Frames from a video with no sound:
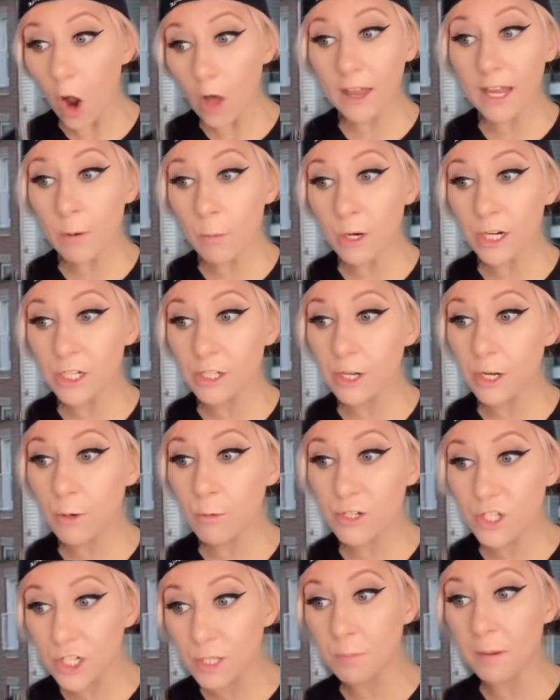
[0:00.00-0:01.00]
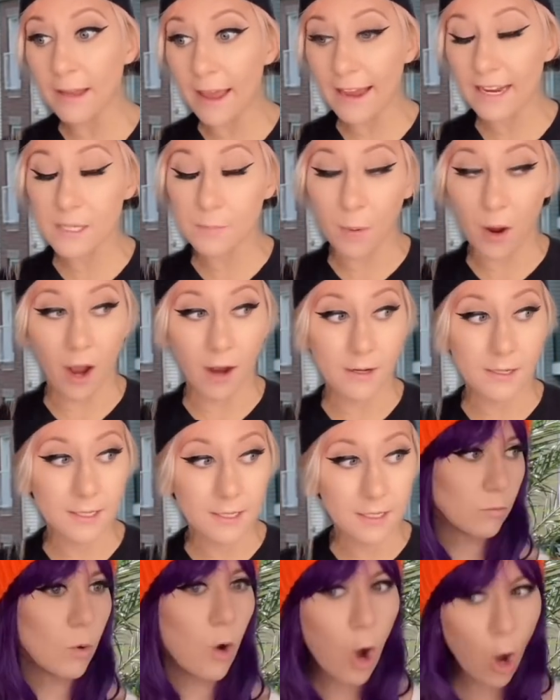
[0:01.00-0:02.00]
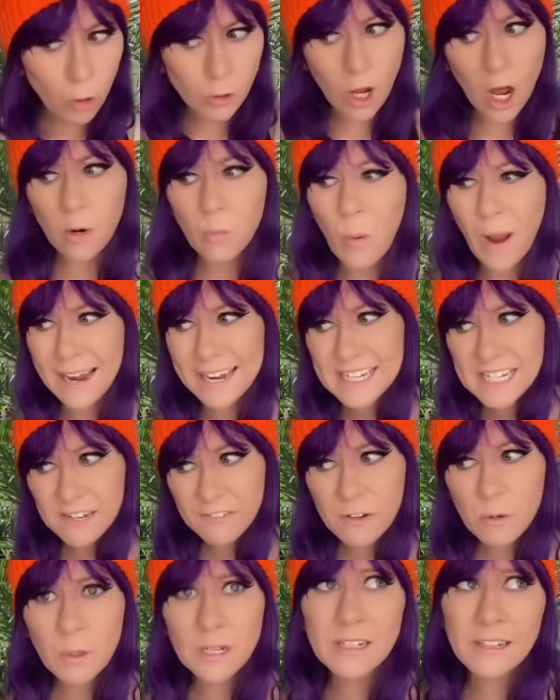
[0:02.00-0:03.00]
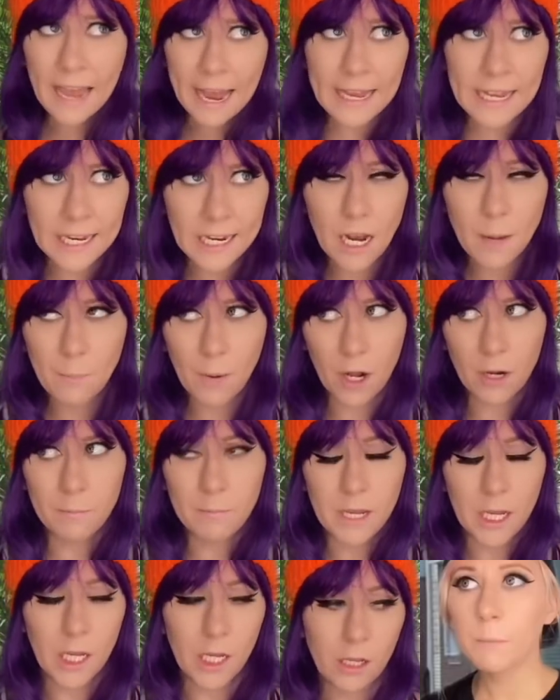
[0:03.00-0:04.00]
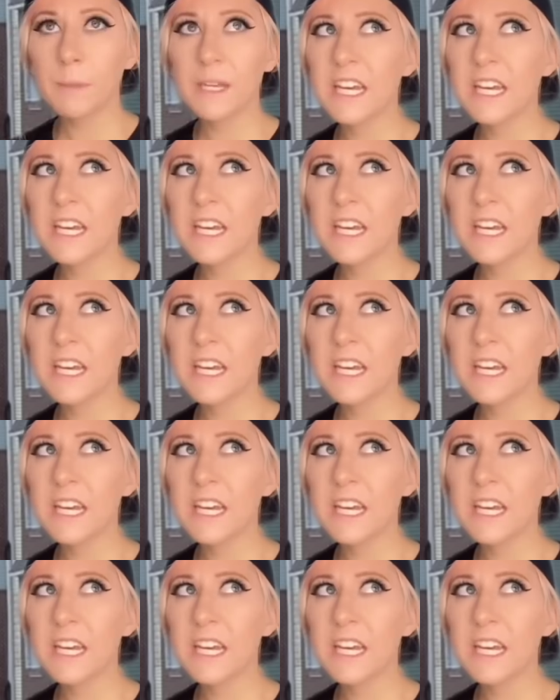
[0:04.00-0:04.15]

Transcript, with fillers: All I wanted to do was just play Xbox. Well, hold on. Why is everyone ganging up on me?